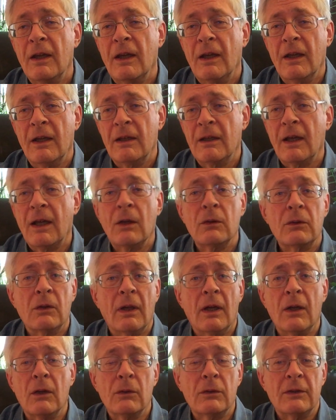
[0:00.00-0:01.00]
And
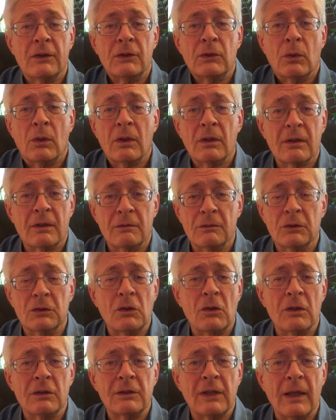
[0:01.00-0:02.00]
I heard this talk a
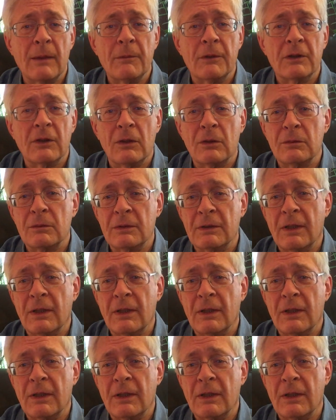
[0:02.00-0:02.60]
long time ago.